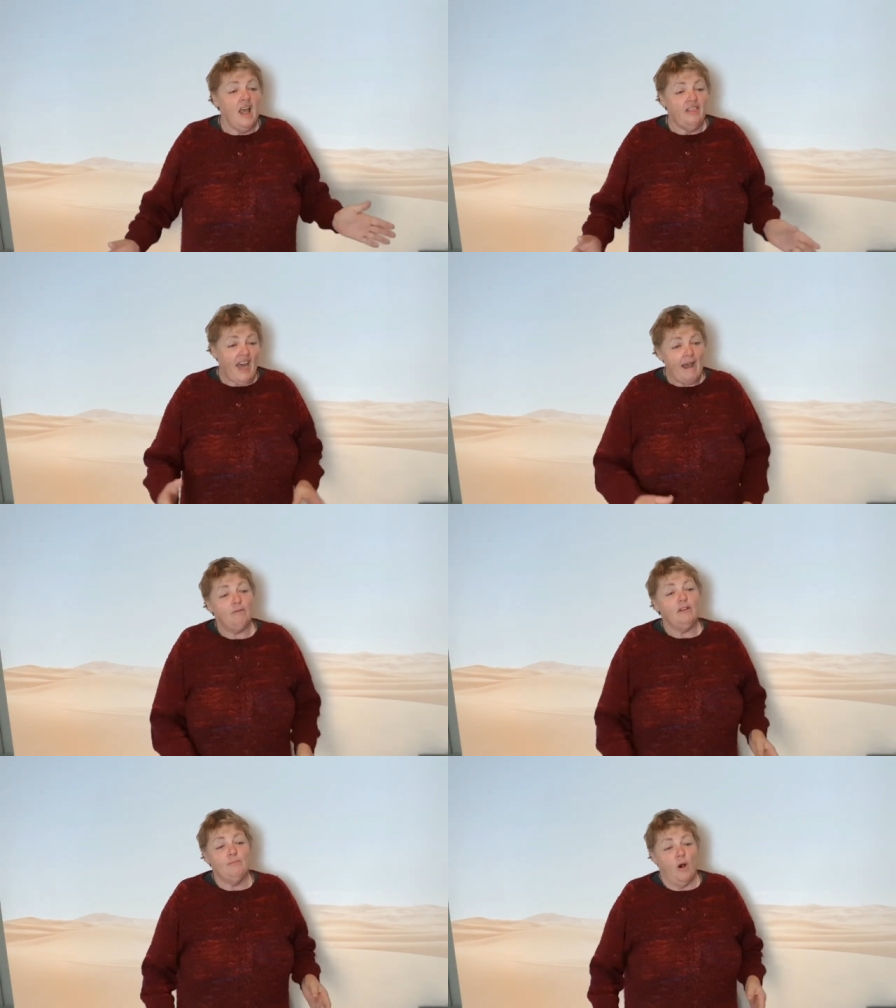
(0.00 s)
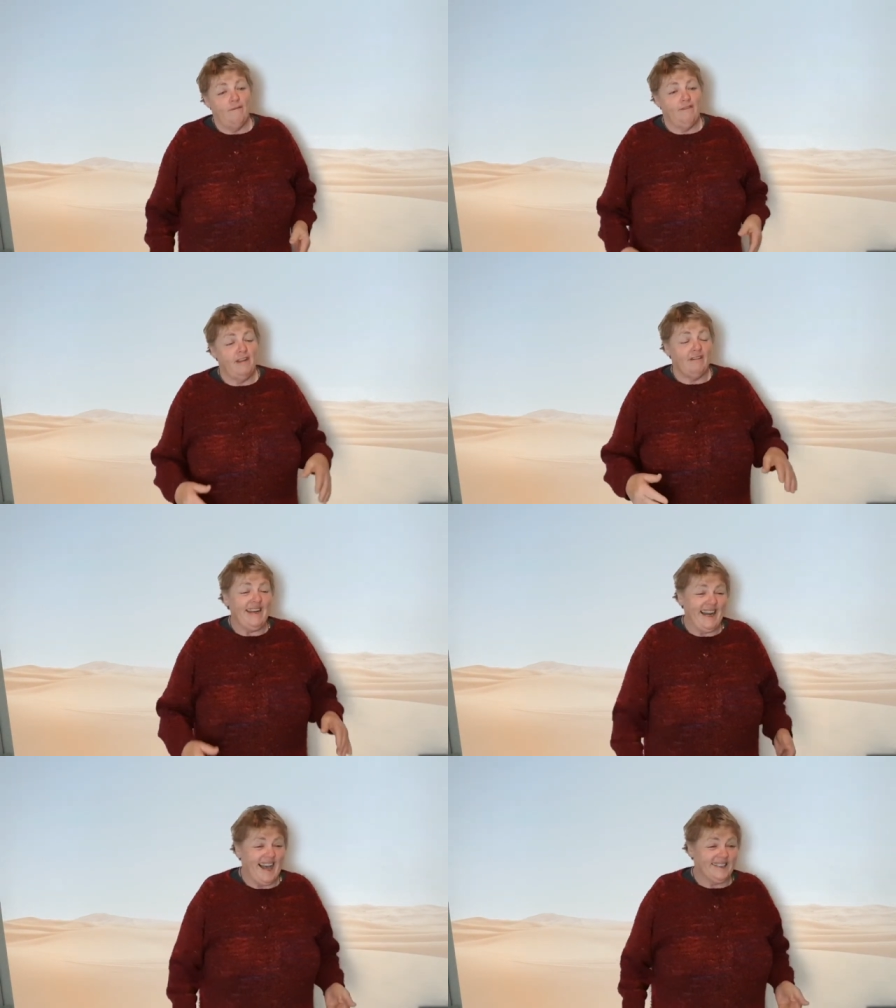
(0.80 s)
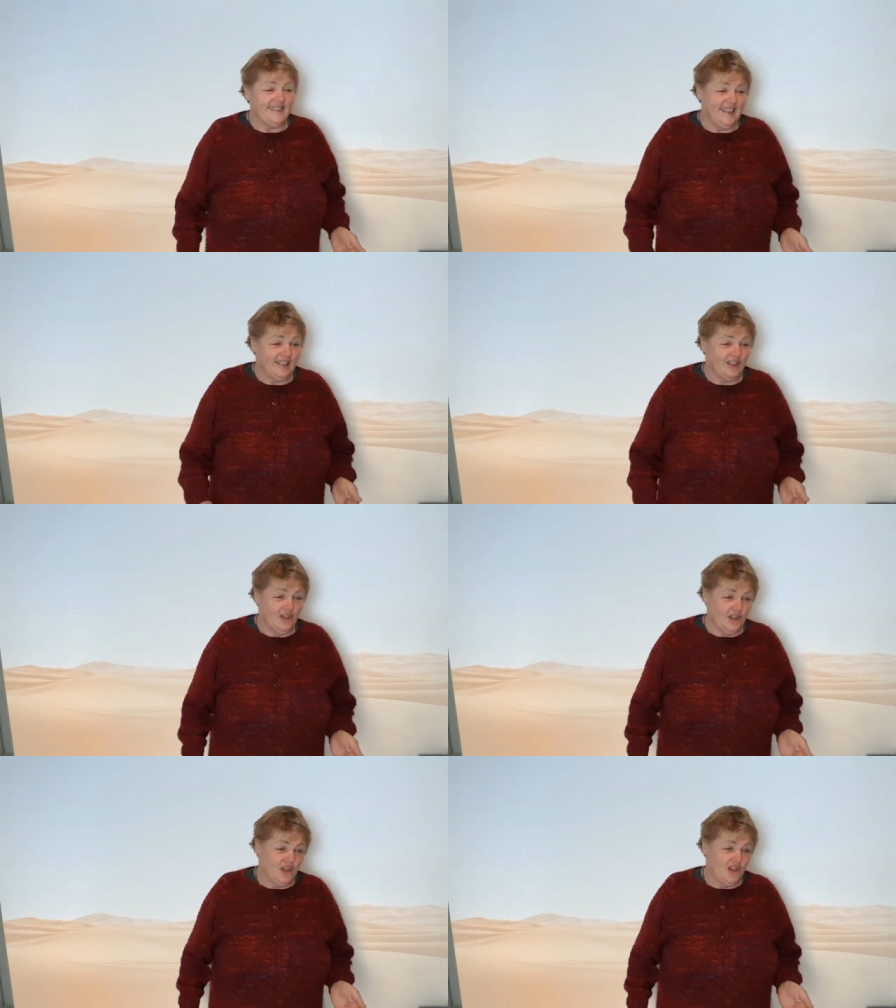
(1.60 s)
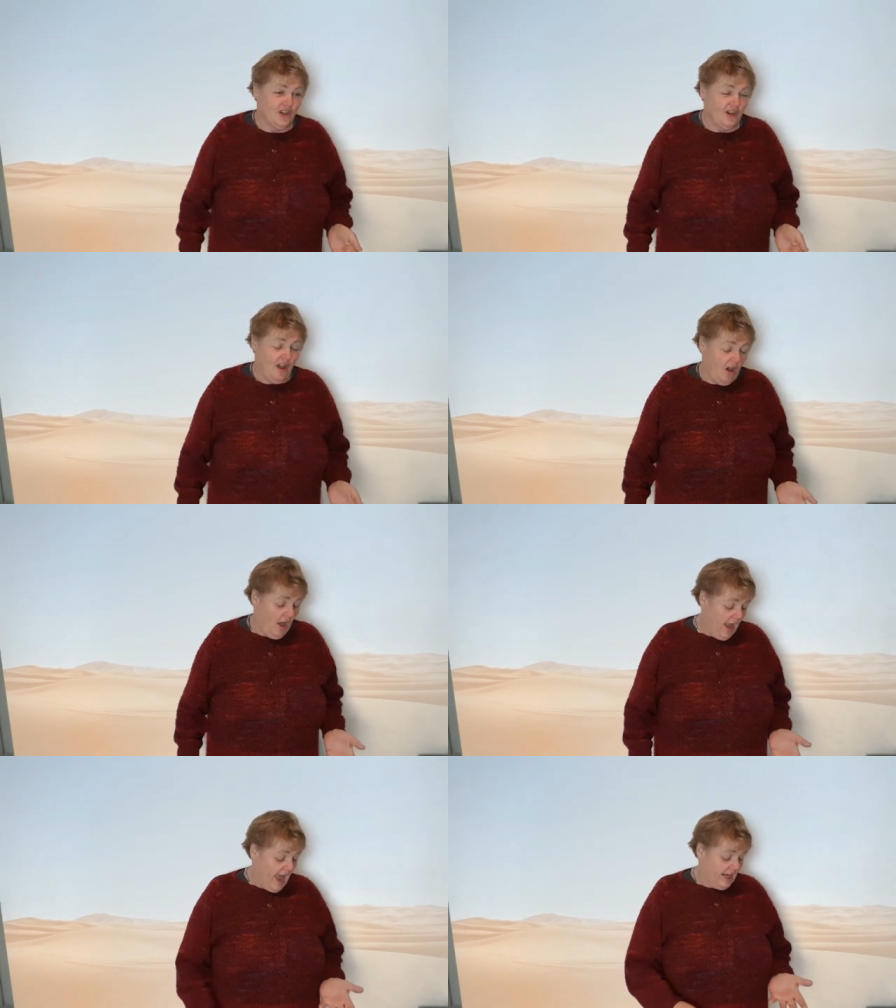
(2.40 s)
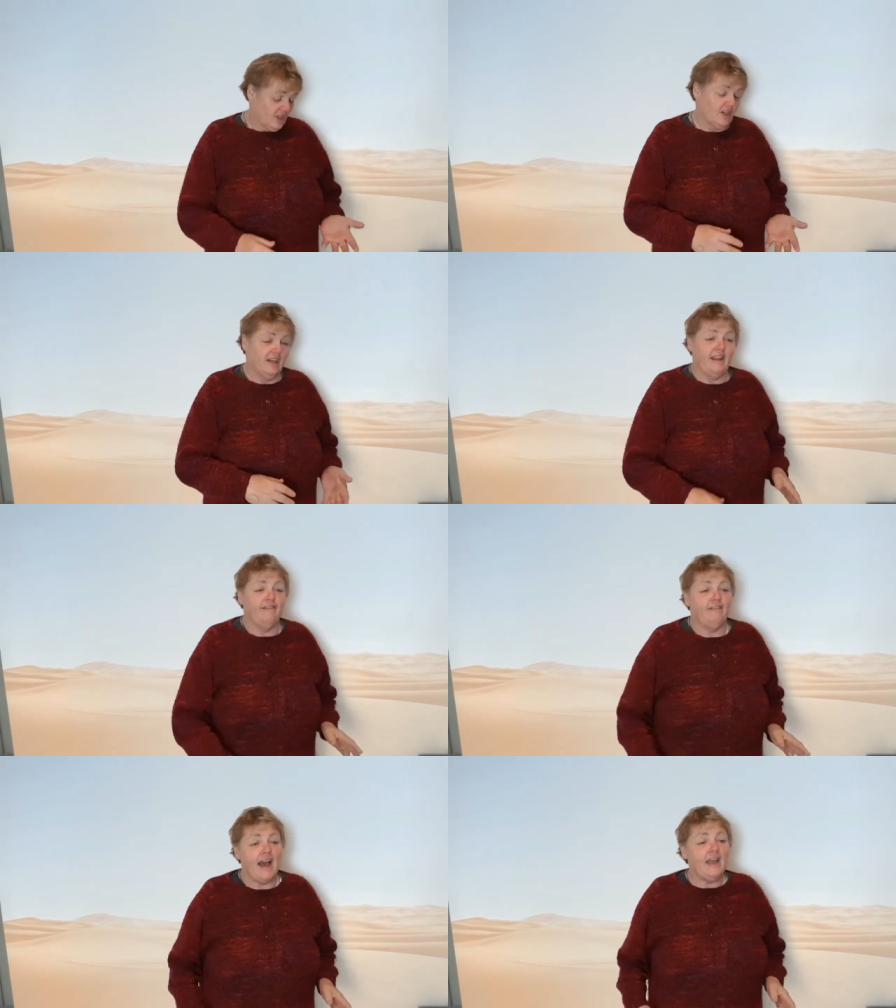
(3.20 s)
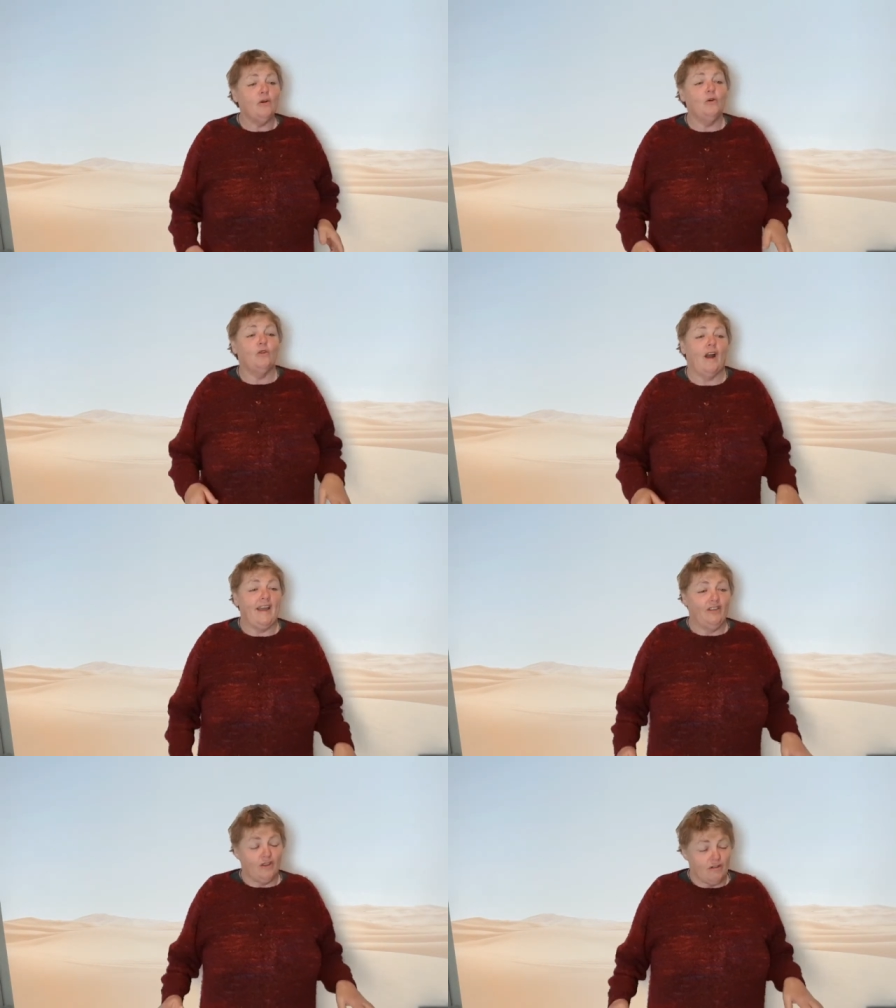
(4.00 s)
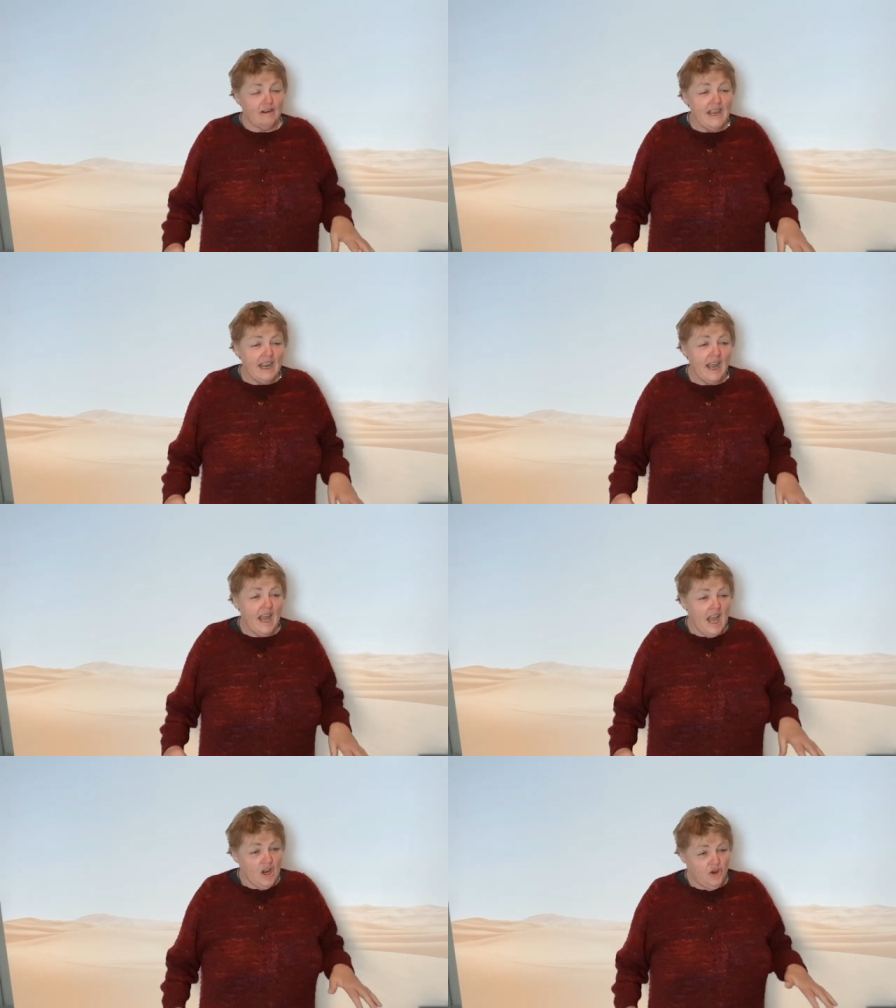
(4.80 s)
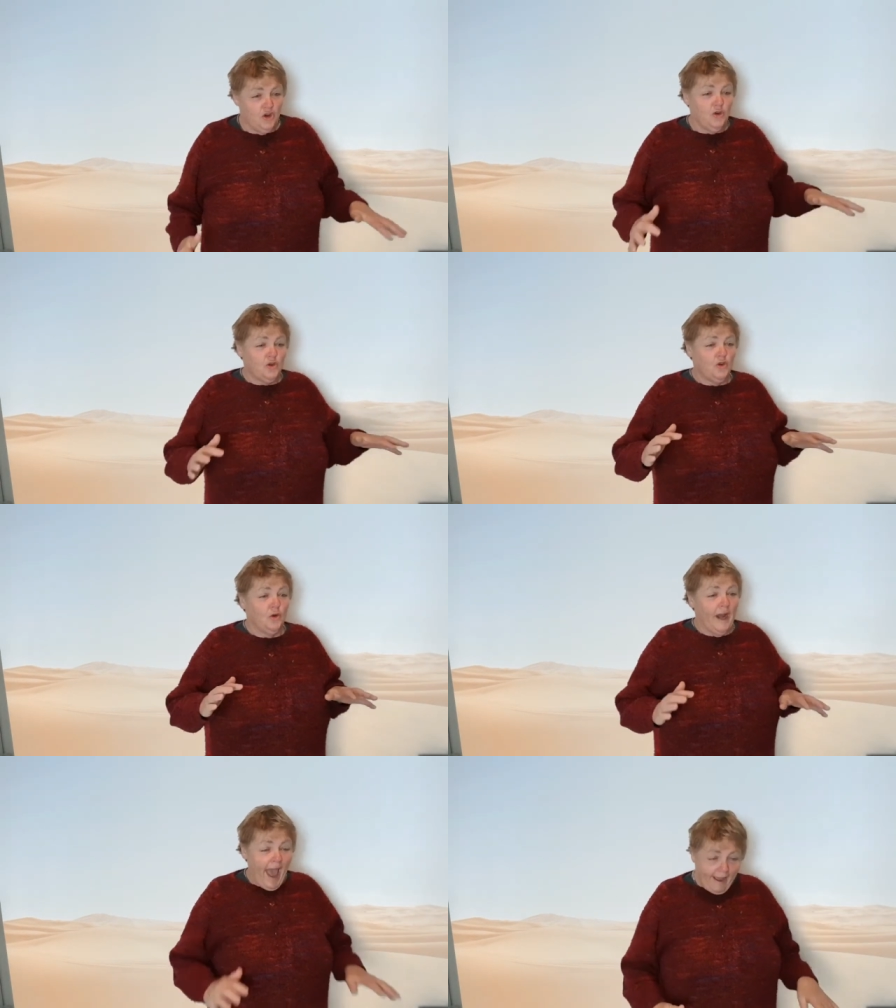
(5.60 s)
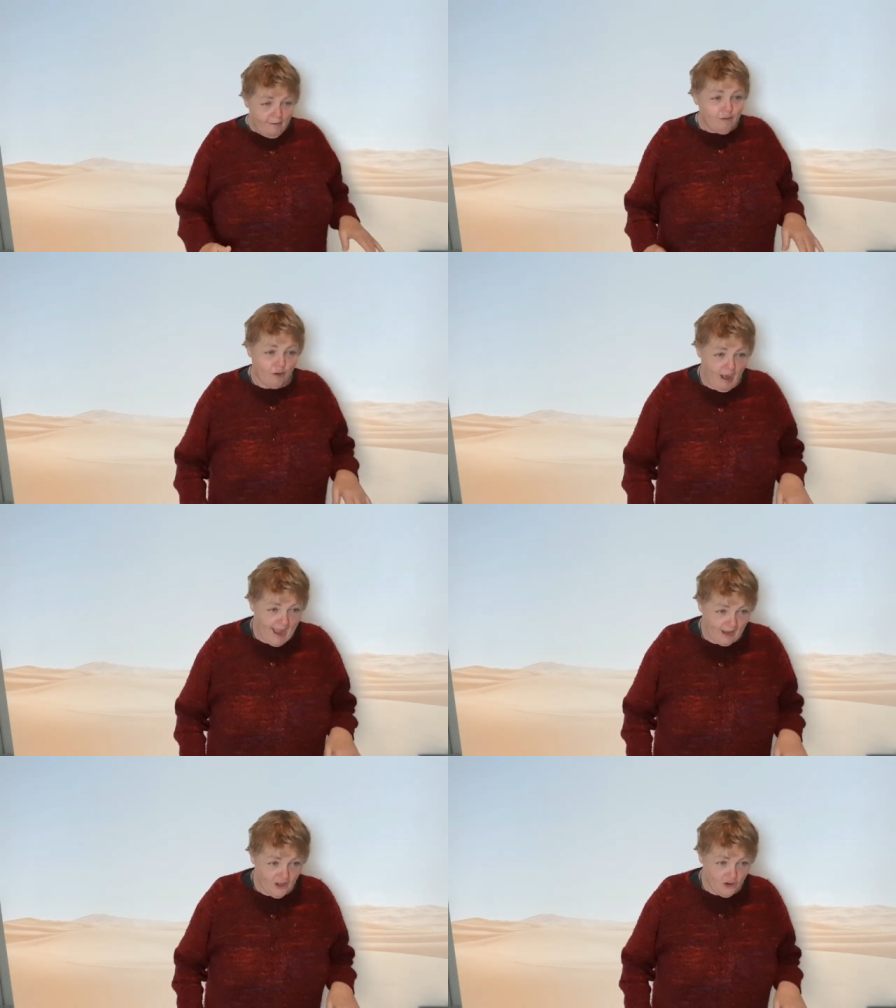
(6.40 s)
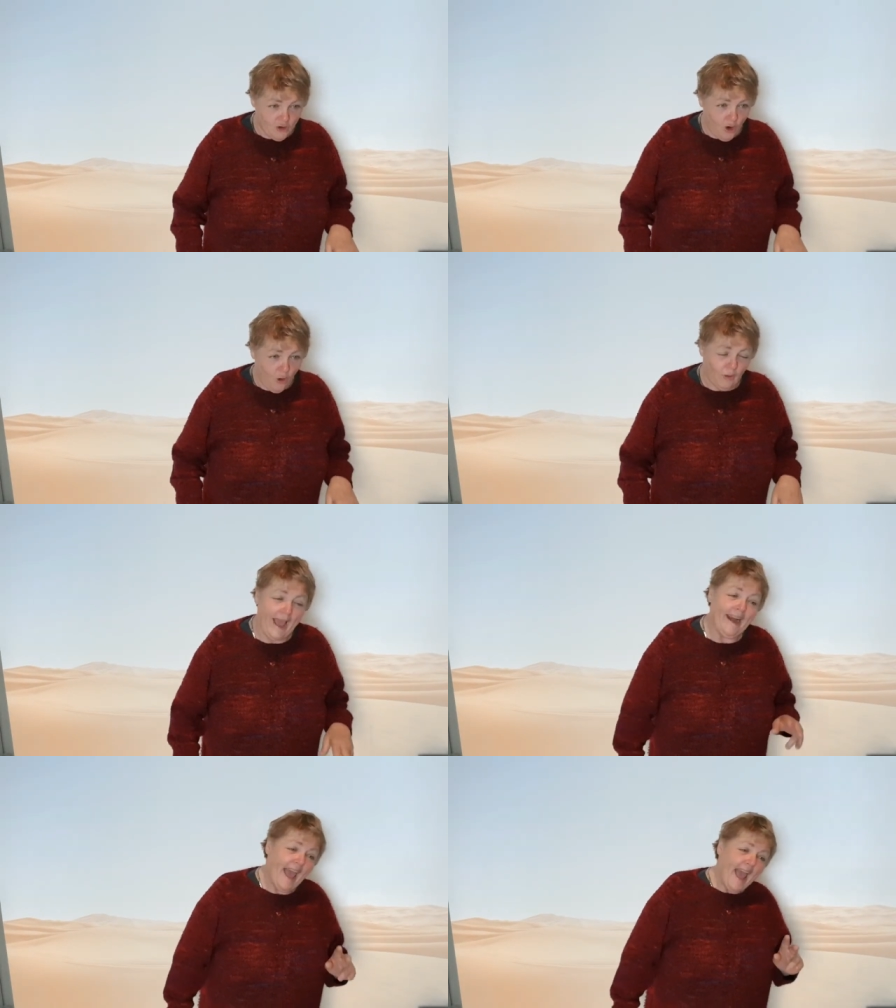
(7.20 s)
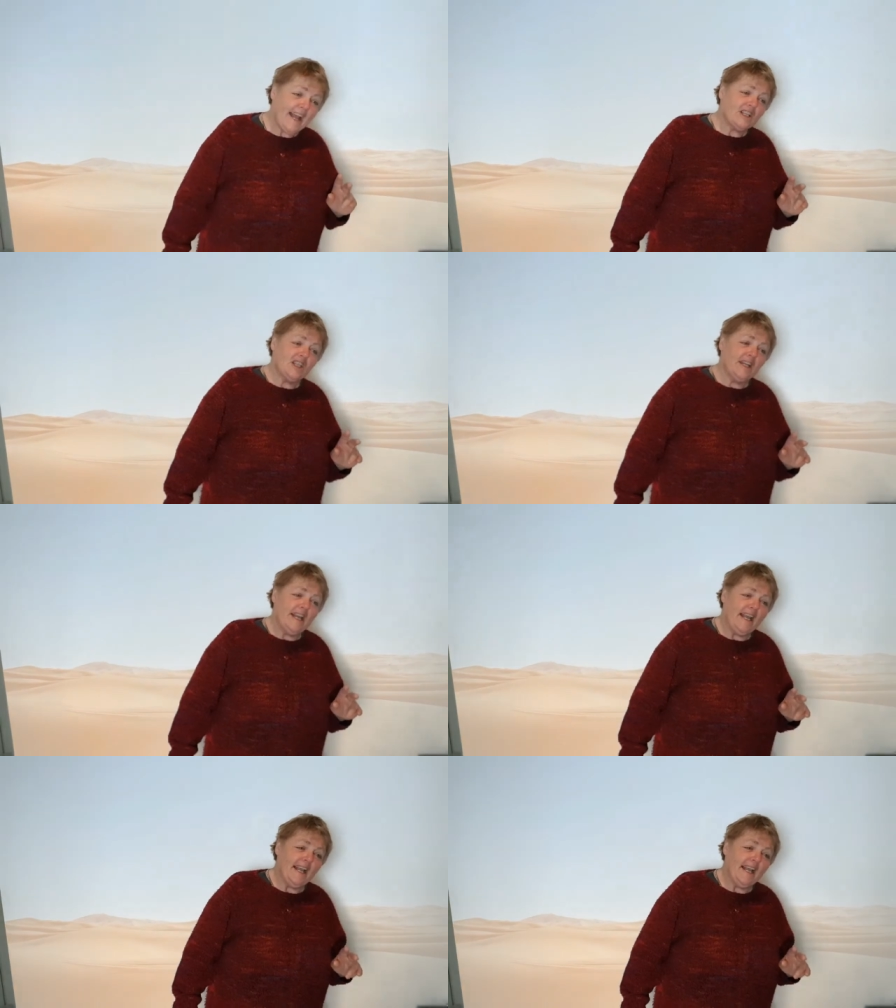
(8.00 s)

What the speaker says: that was my very last excursion. I actually failed grade 3 due to lack of crowd control and actually